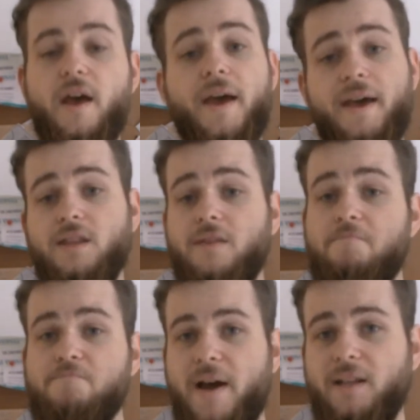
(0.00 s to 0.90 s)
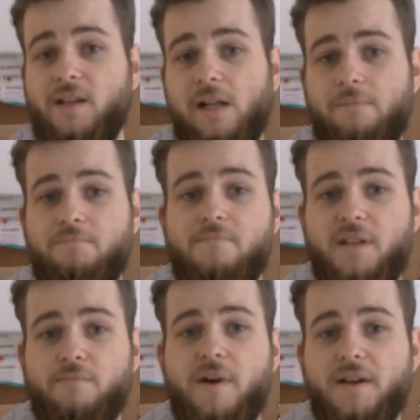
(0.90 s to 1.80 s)
It might help
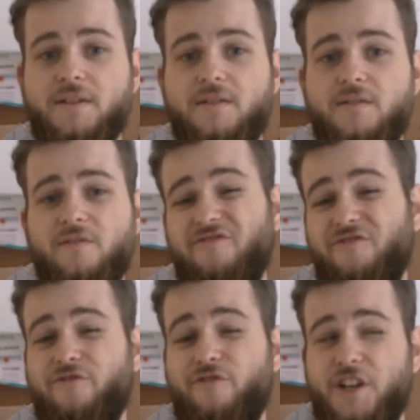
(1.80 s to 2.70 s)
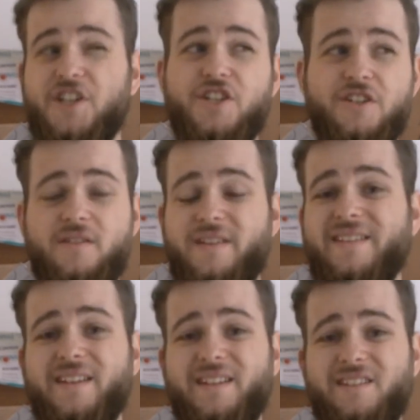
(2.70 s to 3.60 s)
minimize friction
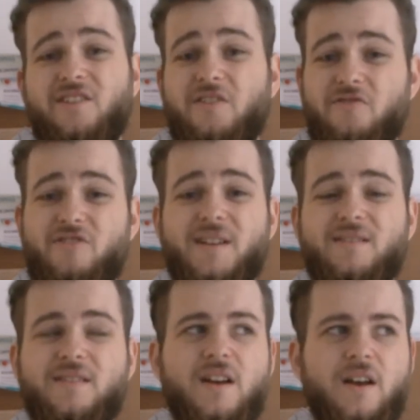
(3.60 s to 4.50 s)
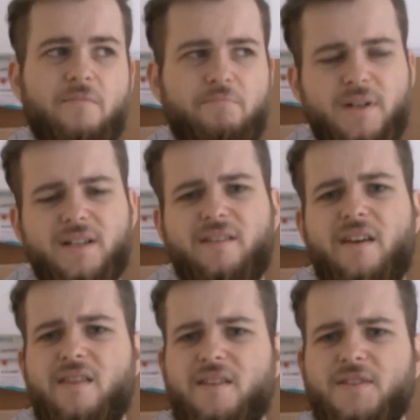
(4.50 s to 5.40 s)
in the long run, but
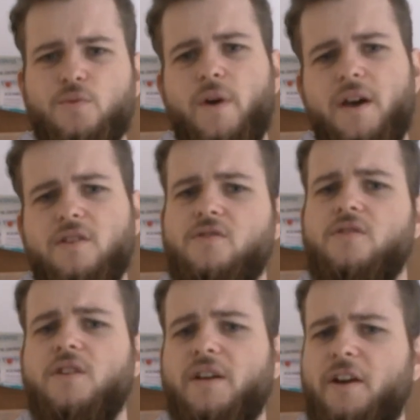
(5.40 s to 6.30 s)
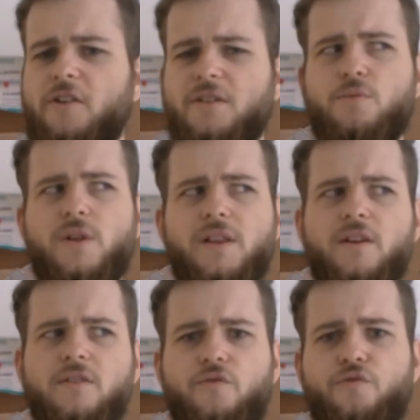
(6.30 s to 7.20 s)
this way your character will
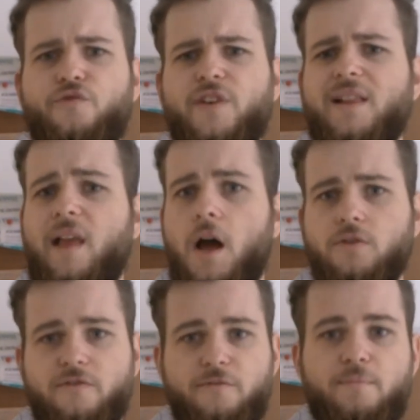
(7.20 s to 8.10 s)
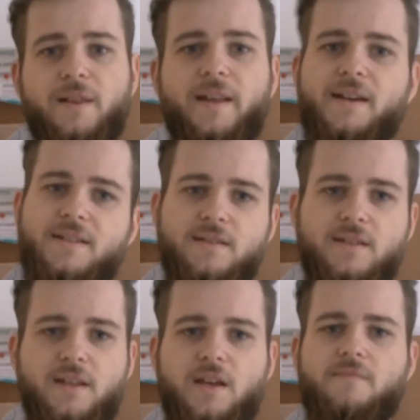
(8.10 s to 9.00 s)
not feel out of place in the
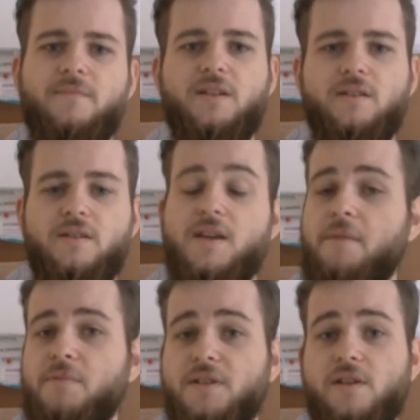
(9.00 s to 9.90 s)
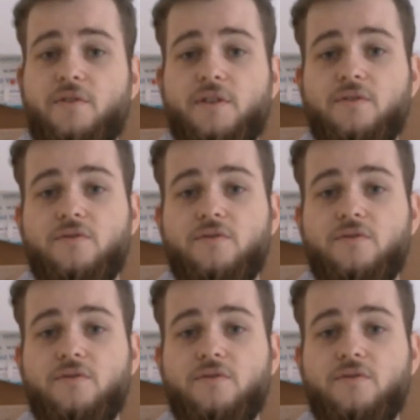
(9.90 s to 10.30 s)
game the DM is going to